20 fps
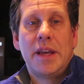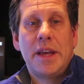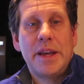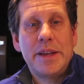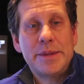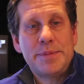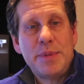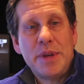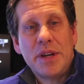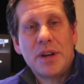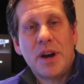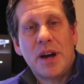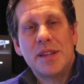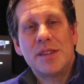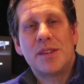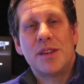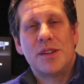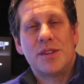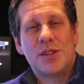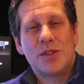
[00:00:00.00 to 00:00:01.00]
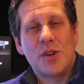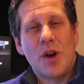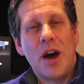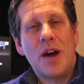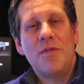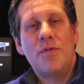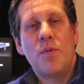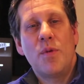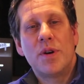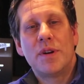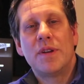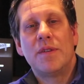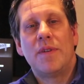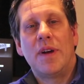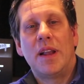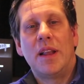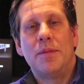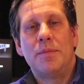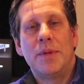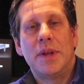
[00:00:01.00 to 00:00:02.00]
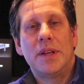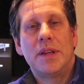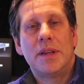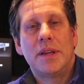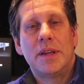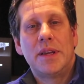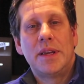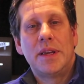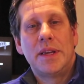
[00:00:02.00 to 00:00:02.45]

is because software development